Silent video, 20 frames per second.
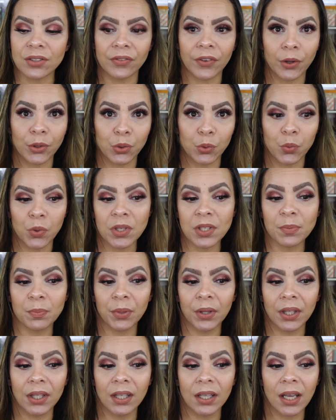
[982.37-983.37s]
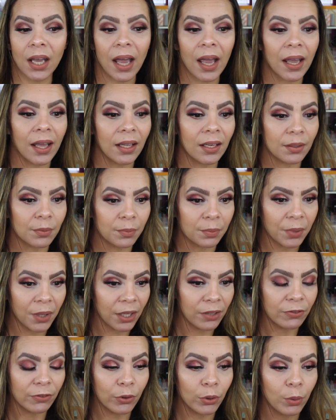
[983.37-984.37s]
It's very wispy and
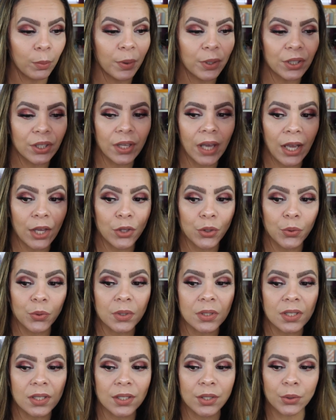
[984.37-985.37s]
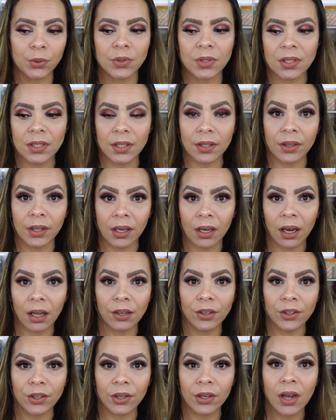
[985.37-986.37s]
playful, but yet you can still see the
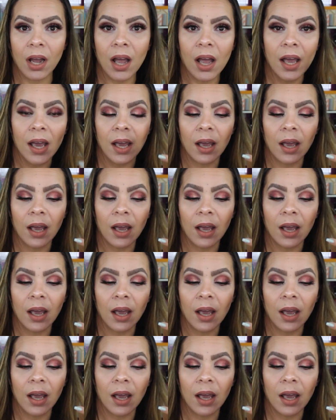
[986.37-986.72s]
color